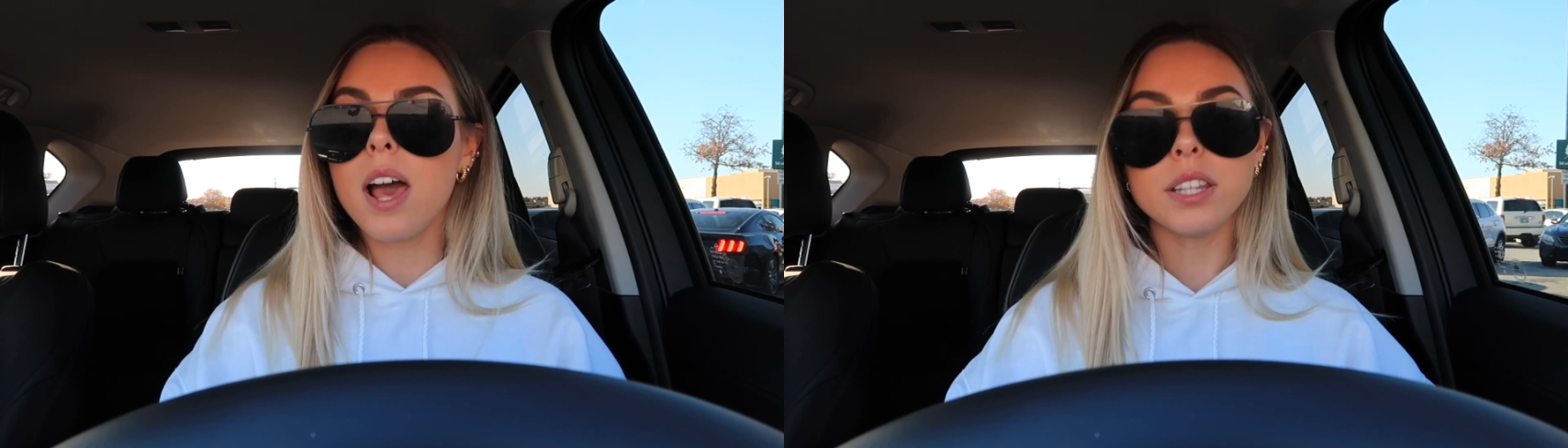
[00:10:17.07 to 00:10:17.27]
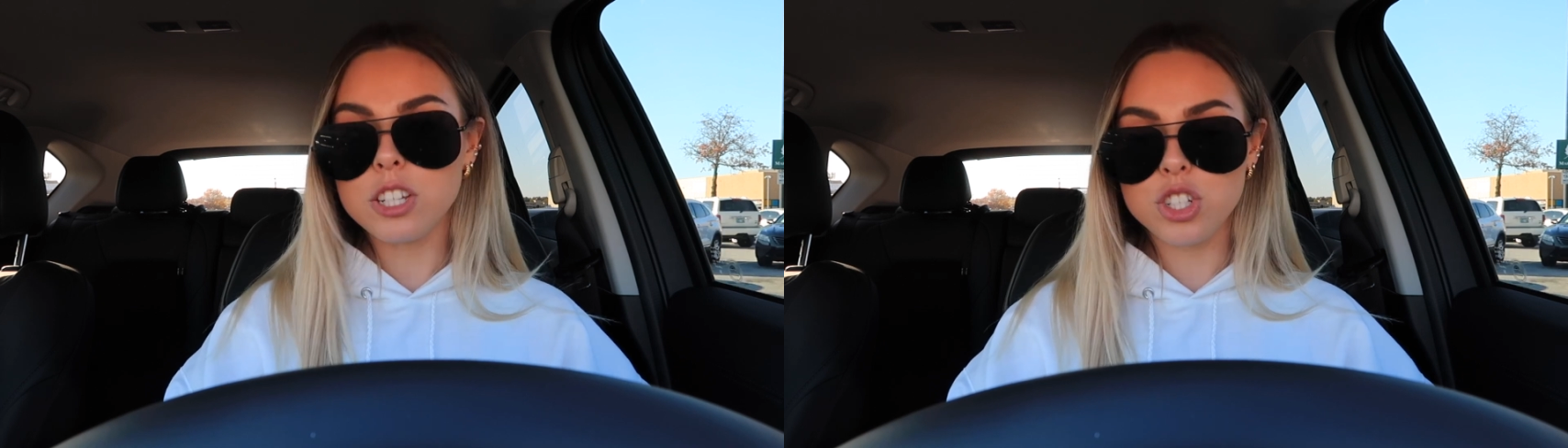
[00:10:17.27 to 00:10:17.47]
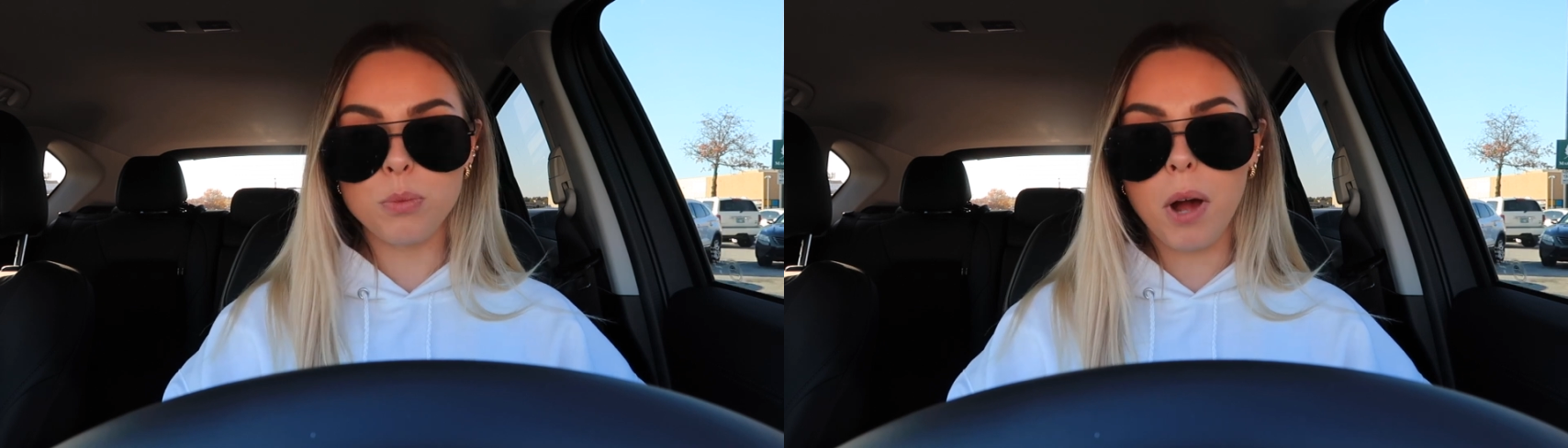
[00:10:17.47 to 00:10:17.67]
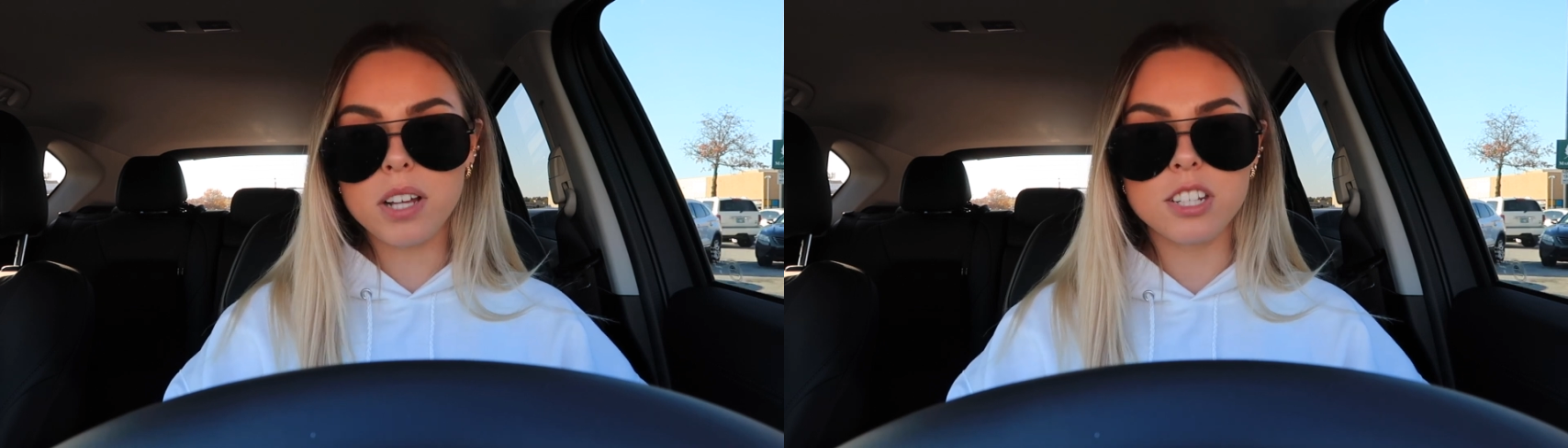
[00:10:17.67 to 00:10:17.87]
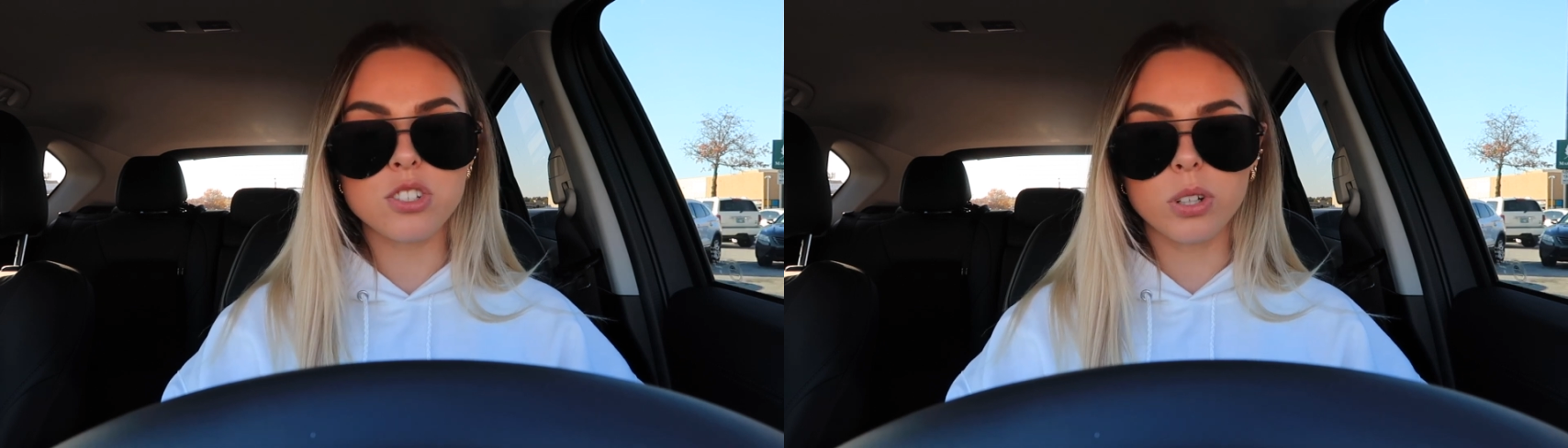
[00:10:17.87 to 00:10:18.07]
These shoe
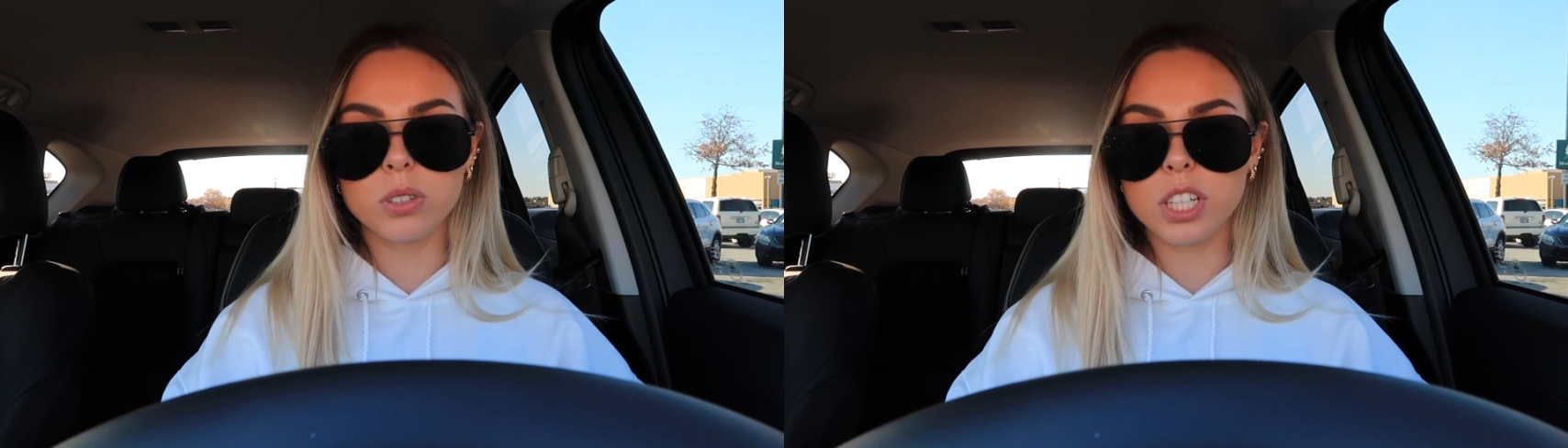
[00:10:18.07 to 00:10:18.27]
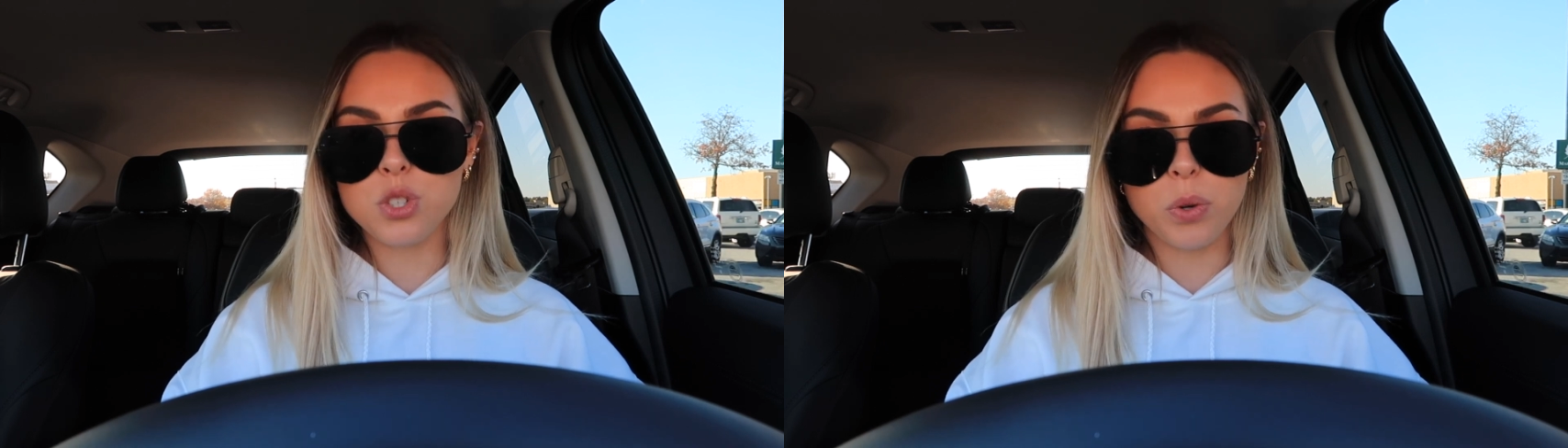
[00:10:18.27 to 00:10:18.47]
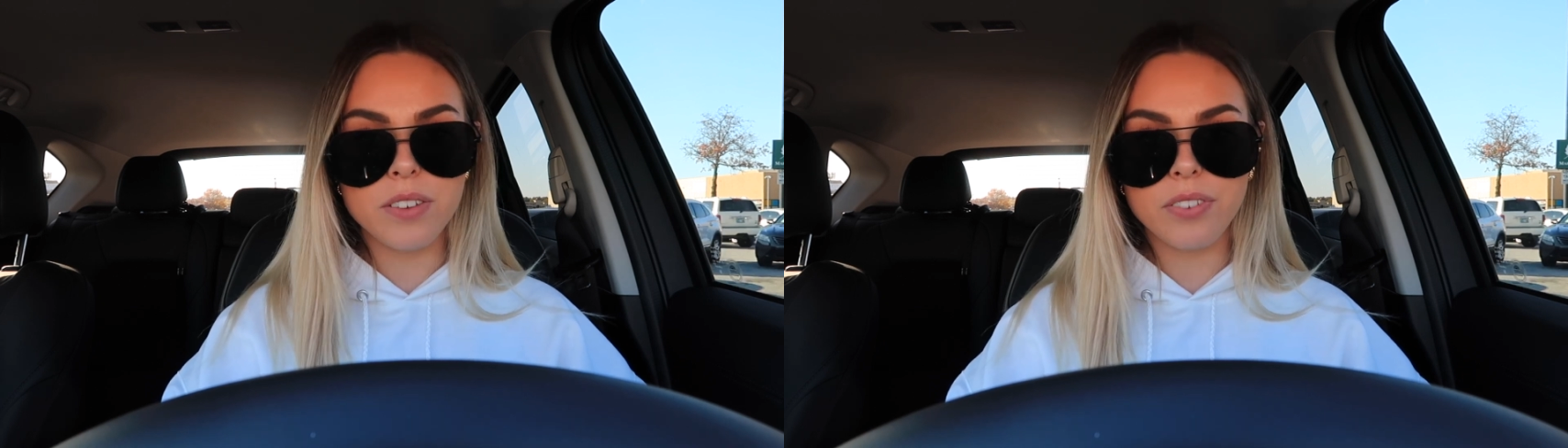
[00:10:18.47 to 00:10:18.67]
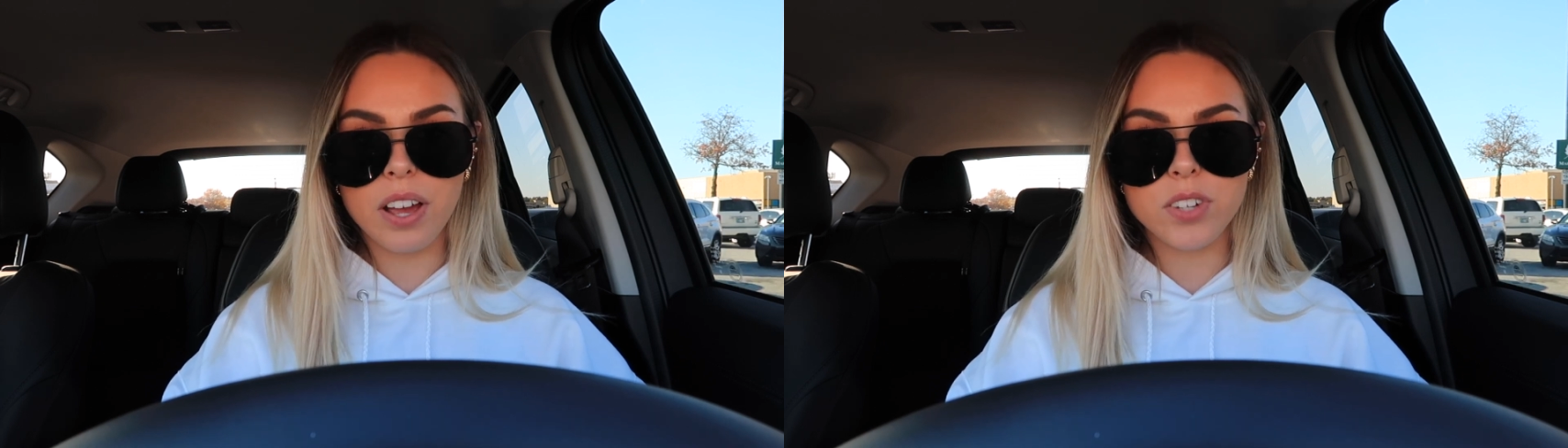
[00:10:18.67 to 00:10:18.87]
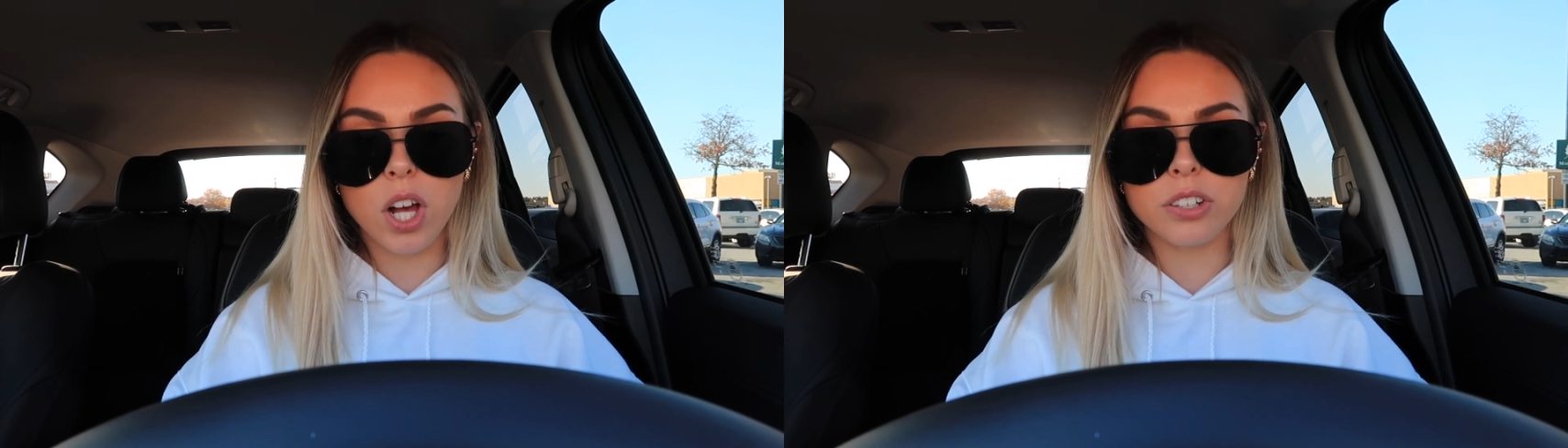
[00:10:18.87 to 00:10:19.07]
boxes are only
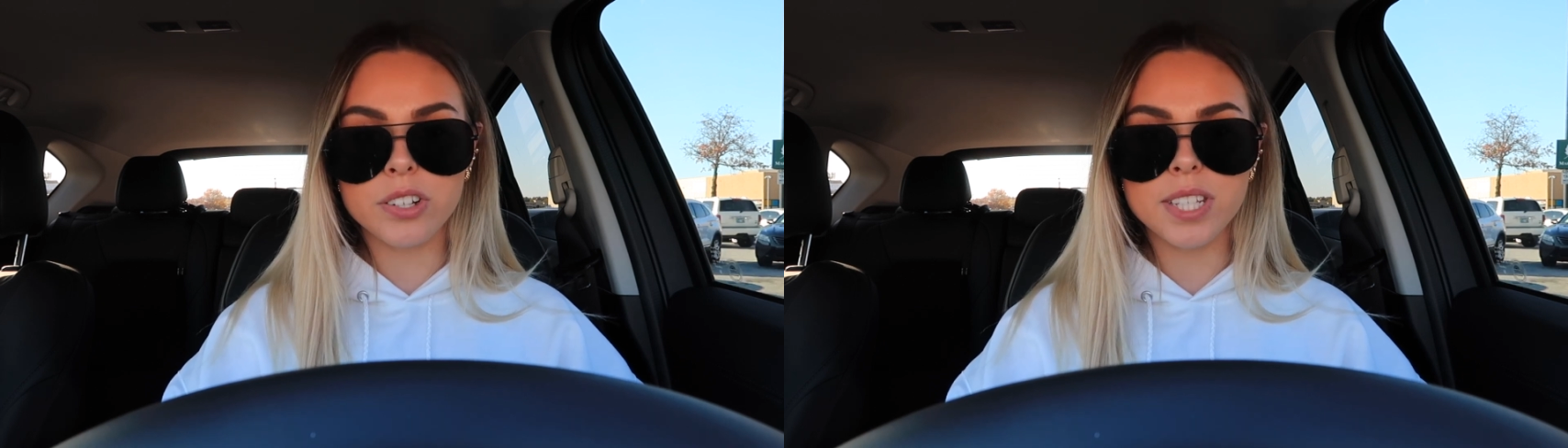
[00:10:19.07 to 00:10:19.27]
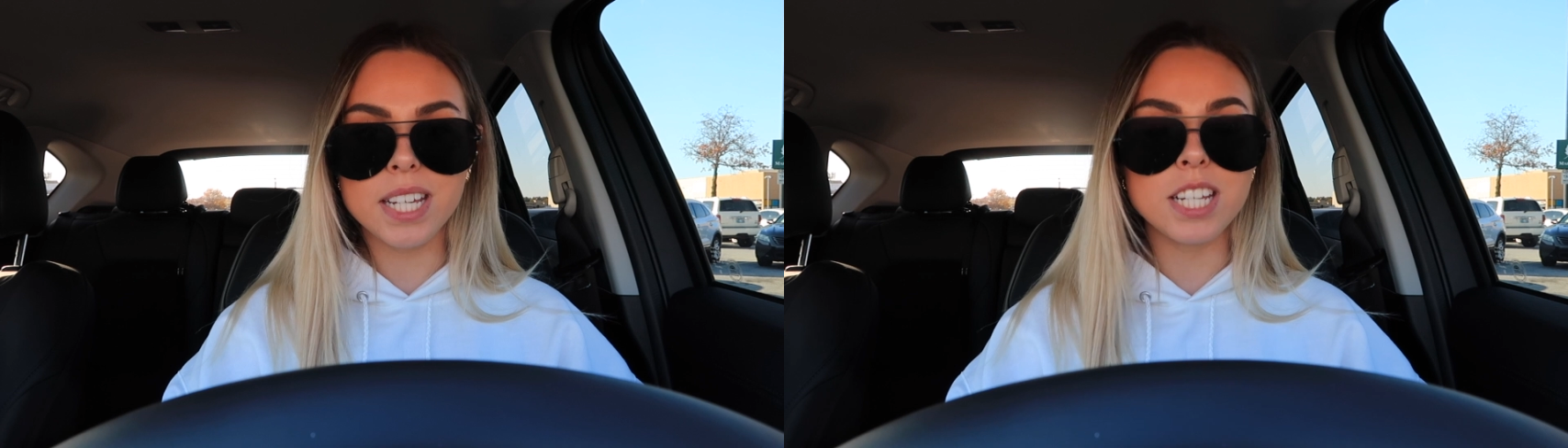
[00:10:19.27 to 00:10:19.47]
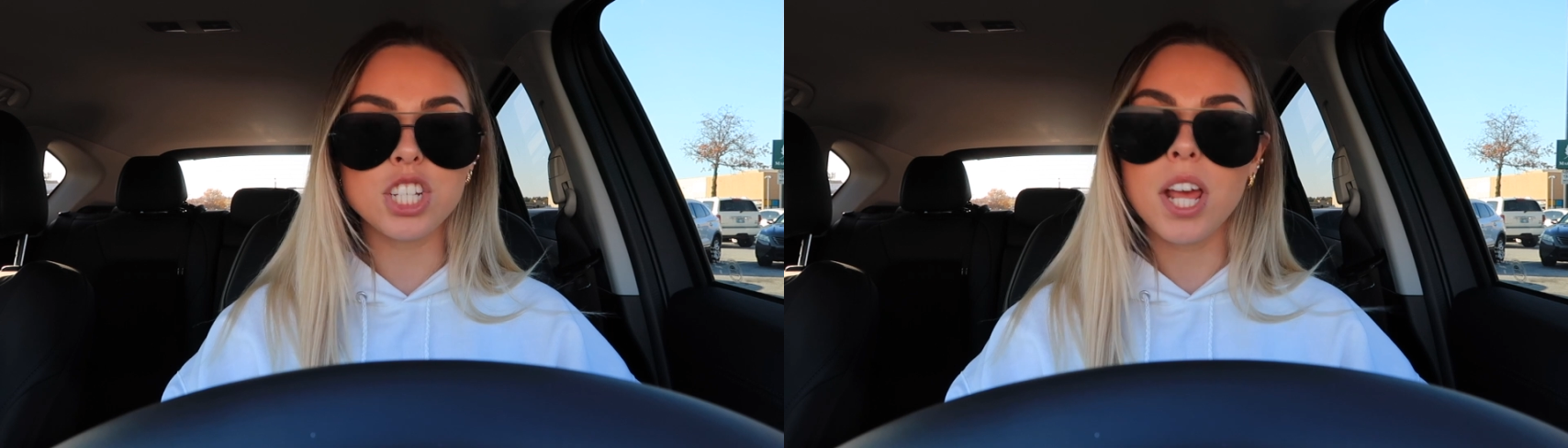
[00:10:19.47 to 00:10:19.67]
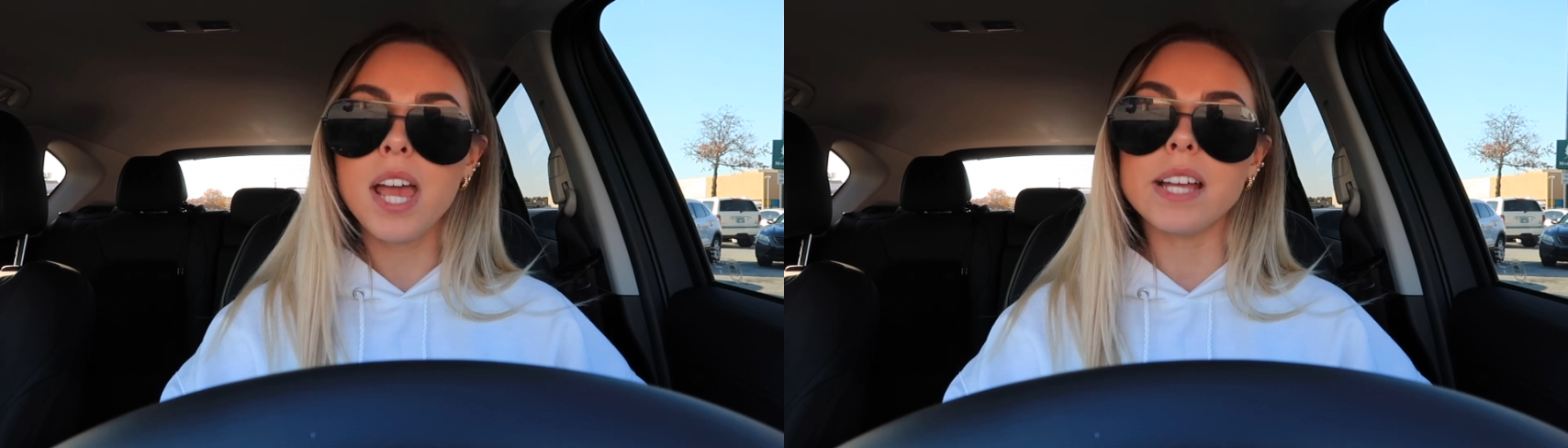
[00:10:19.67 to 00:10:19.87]
$25 each.